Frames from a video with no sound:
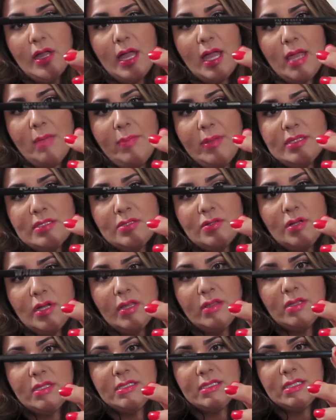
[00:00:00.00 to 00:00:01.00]
Eye Pencil,
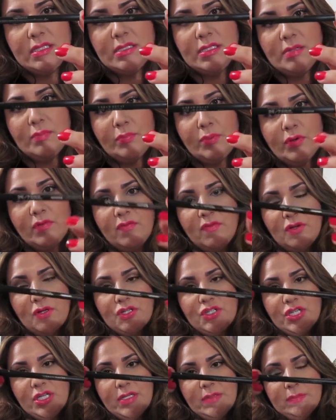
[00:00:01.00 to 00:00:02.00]
and this is in
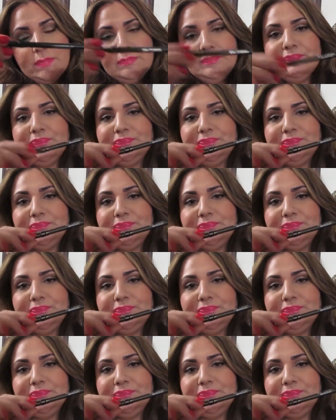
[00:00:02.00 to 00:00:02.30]
Perversion.